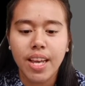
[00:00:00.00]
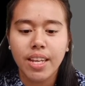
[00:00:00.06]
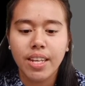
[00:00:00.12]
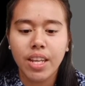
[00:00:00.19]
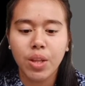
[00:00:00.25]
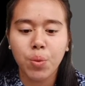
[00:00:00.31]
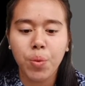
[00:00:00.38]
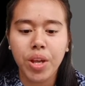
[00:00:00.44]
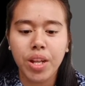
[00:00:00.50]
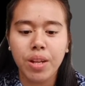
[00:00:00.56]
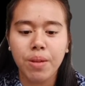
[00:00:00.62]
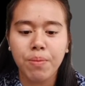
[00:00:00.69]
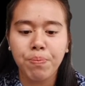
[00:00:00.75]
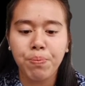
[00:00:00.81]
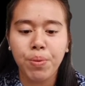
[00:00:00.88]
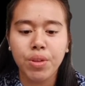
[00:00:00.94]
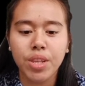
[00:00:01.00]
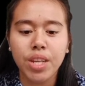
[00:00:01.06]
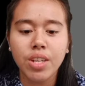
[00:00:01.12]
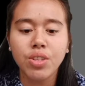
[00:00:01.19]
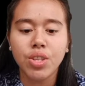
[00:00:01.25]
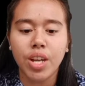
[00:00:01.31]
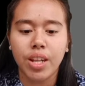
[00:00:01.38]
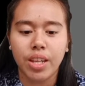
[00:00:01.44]
that will
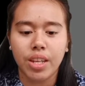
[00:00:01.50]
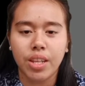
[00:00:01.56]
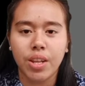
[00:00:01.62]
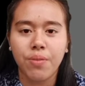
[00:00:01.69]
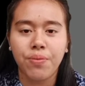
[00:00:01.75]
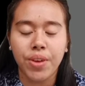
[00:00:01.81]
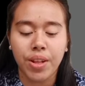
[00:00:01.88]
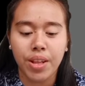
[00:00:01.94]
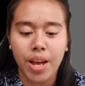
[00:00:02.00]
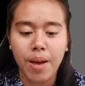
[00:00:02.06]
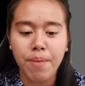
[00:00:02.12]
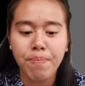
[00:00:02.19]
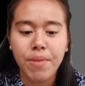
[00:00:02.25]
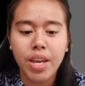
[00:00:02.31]
potentially develop